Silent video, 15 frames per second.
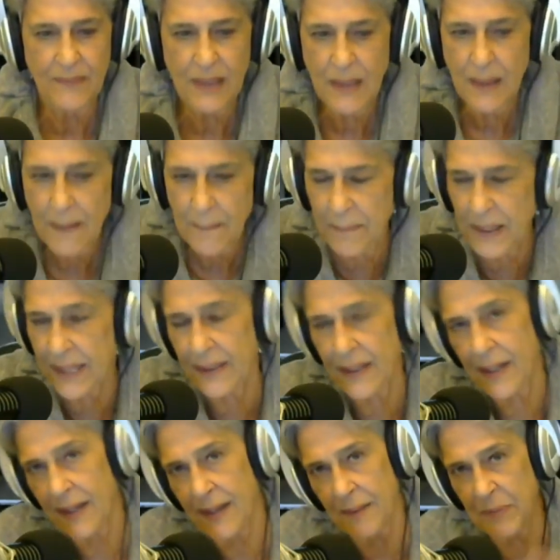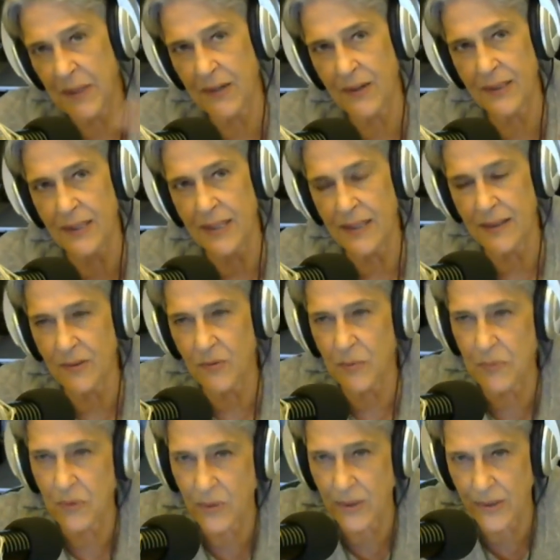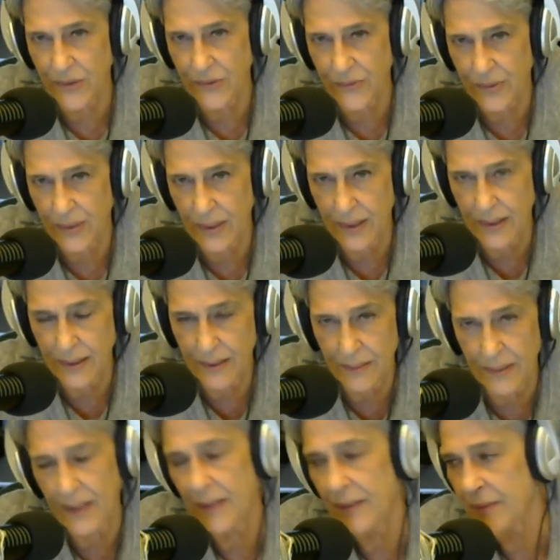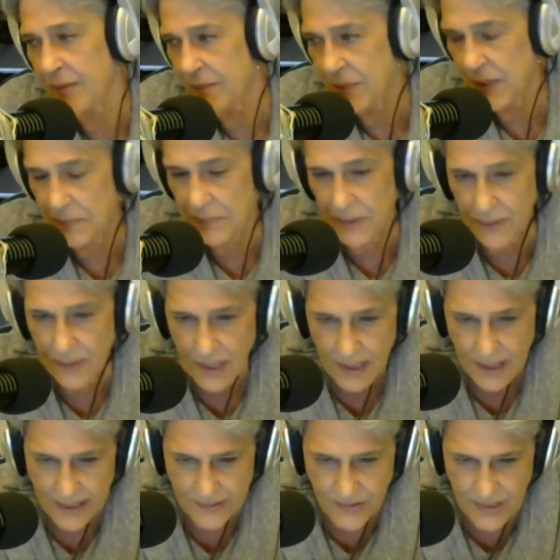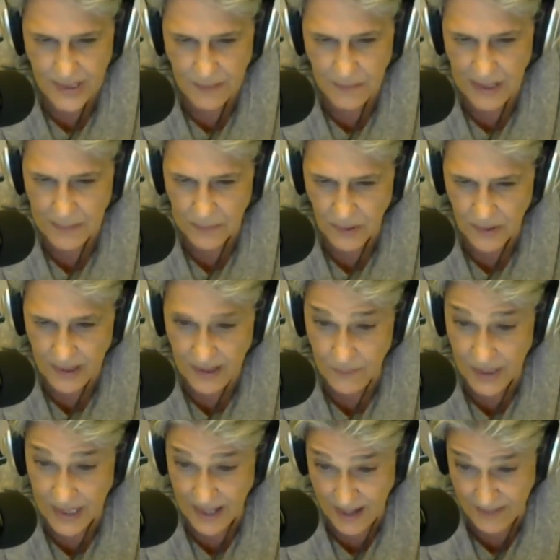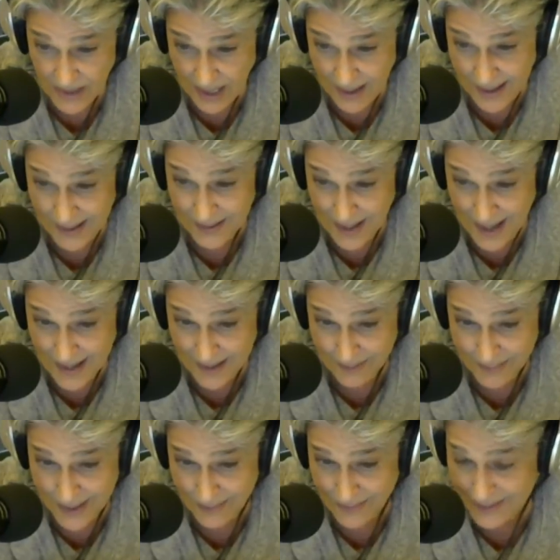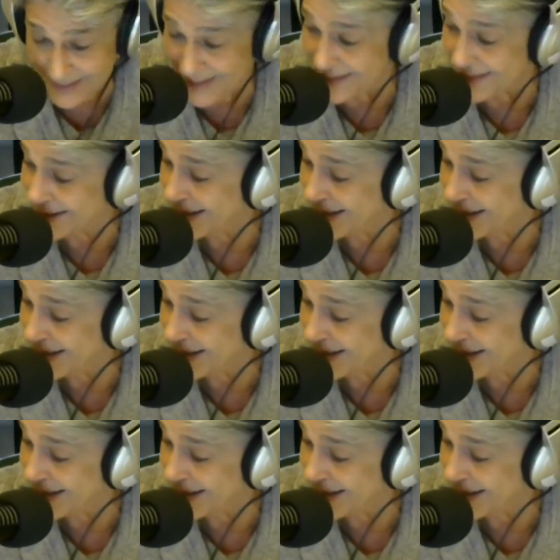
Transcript: But apparently the reporters and the people at City Paper have been having a lot of difficulty